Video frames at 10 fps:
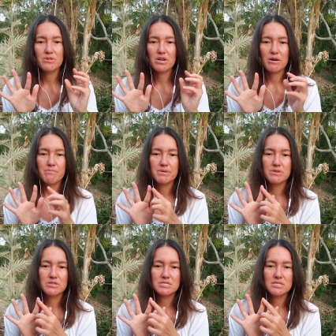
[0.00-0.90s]

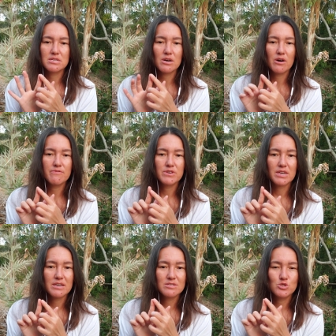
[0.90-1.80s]
comparison of
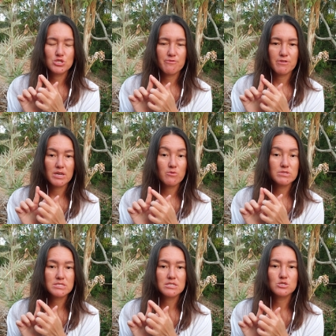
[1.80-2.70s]
the energy
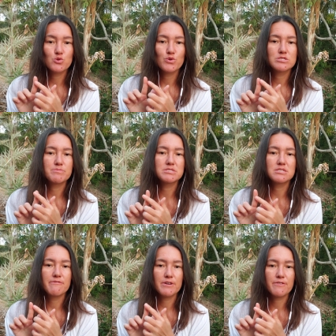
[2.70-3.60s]
frequency to a
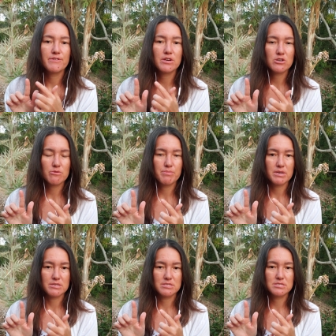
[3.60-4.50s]
specific
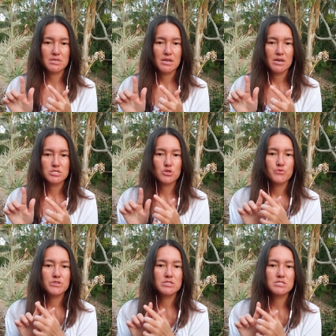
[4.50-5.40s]
fingerprints. So
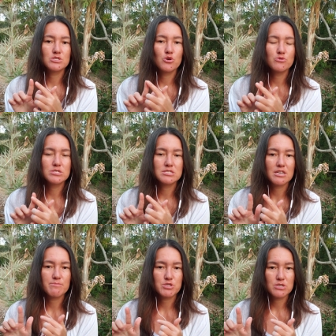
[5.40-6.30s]
there is no
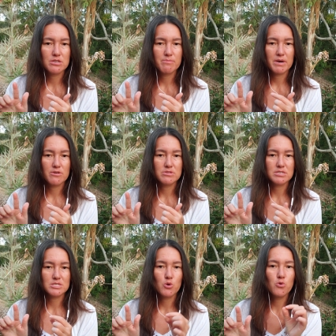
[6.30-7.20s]
deception about
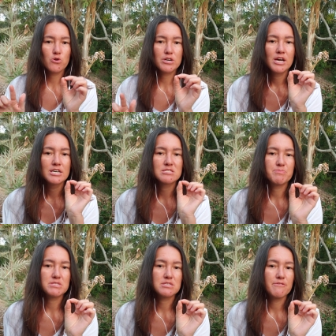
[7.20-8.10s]
this, or
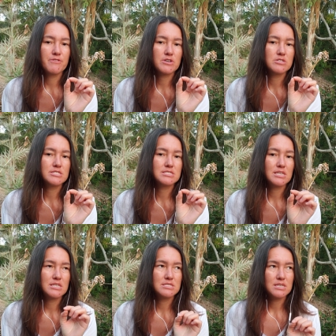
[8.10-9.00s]
specific, let's
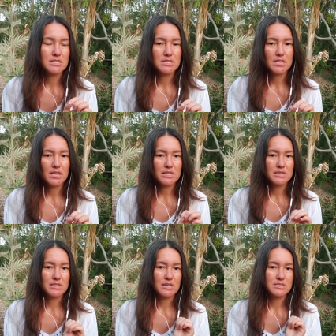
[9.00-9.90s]
say, DNA
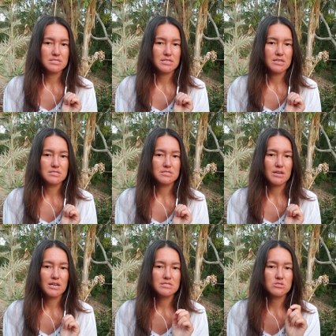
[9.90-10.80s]
in that sense,
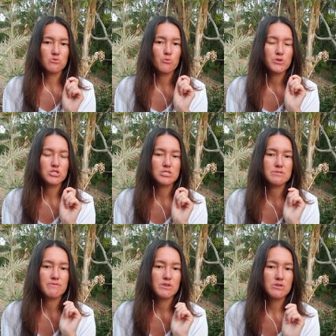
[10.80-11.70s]
right? So which
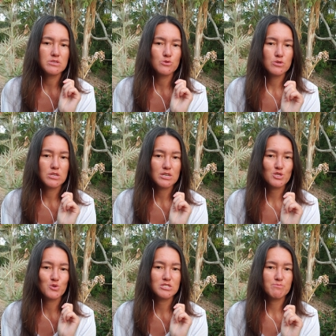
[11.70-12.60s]
is very unique
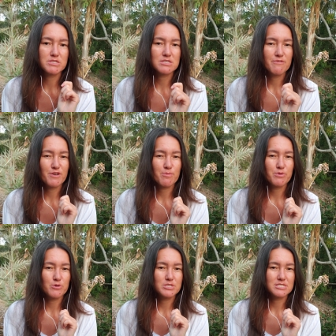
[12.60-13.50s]
to a specific
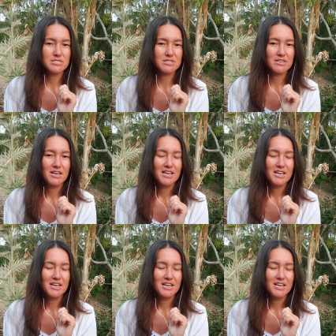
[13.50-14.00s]
person.